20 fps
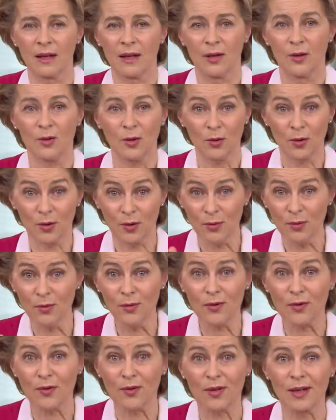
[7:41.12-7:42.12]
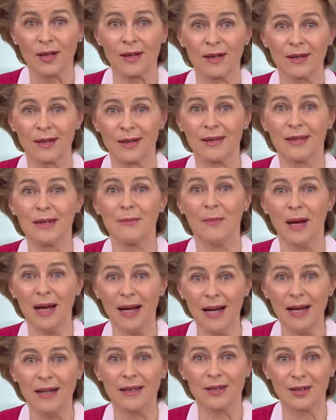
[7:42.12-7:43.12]
Your youth
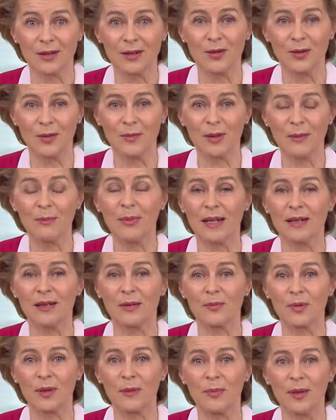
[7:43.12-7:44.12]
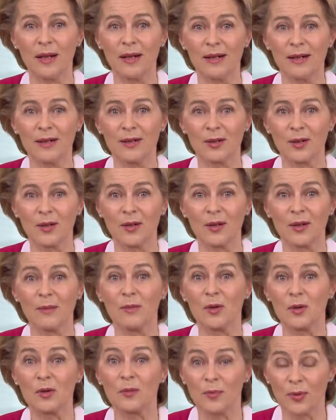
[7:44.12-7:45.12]
demand to be better prepared on the
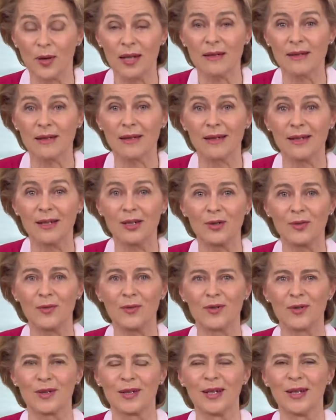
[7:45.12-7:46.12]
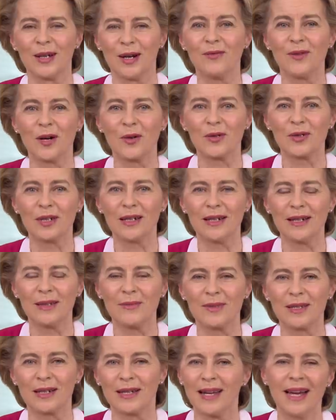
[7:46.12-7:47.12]
most pressing issues of our
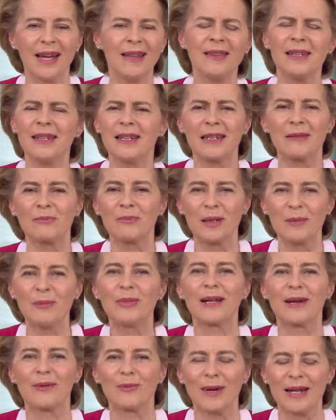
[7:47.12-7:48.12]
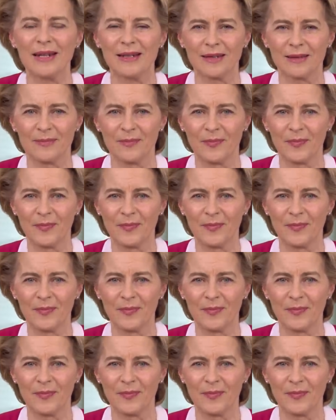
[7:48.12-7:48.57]
times, and the young people are right.